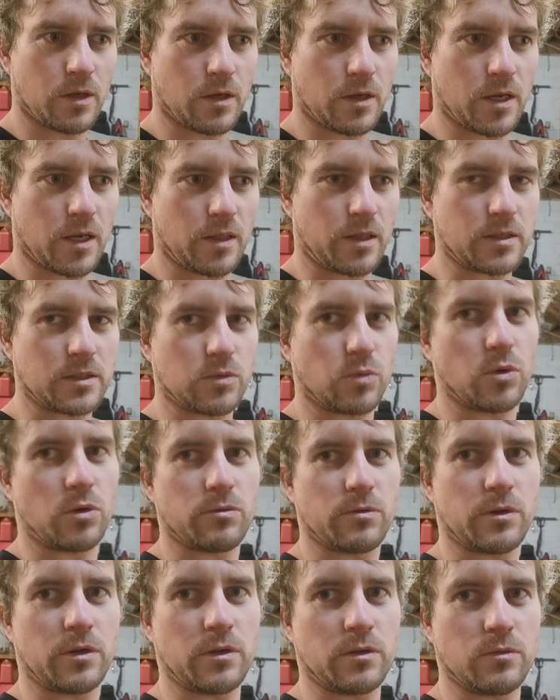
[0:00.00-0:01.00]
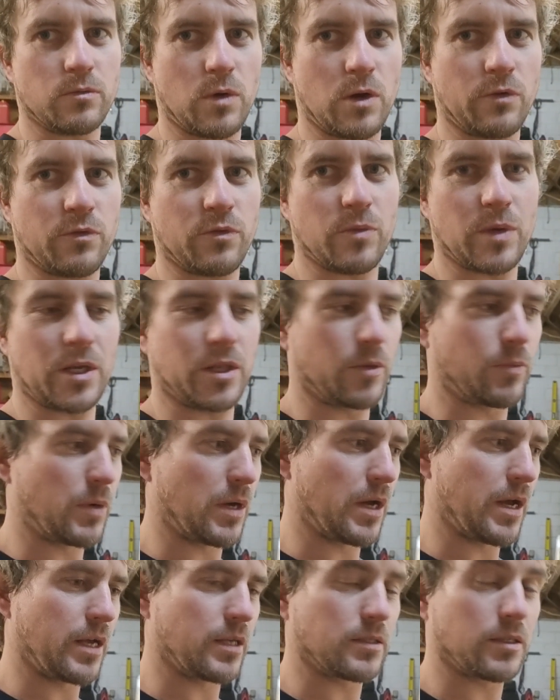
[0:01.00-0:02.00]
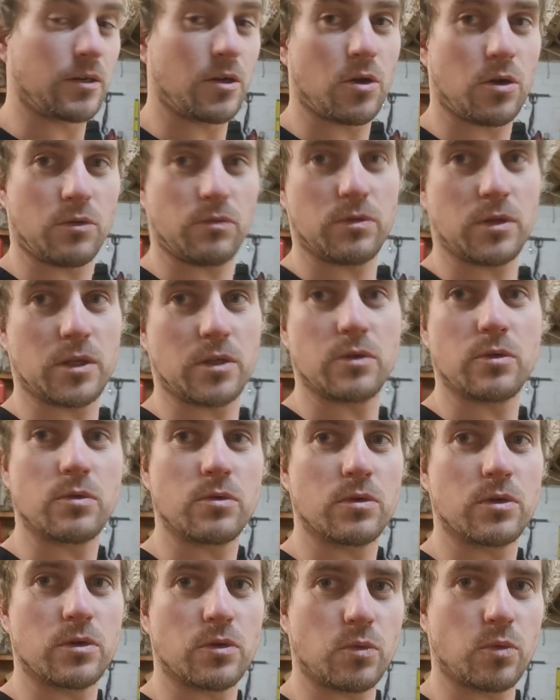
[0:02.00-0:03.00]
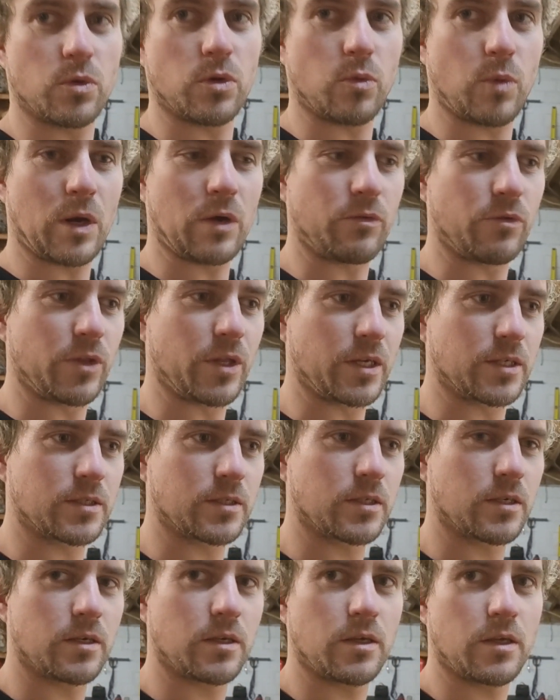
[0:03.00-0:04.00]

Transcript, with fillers: And this has worked really well for me in the past, and hopefully it'll it'll work well for this.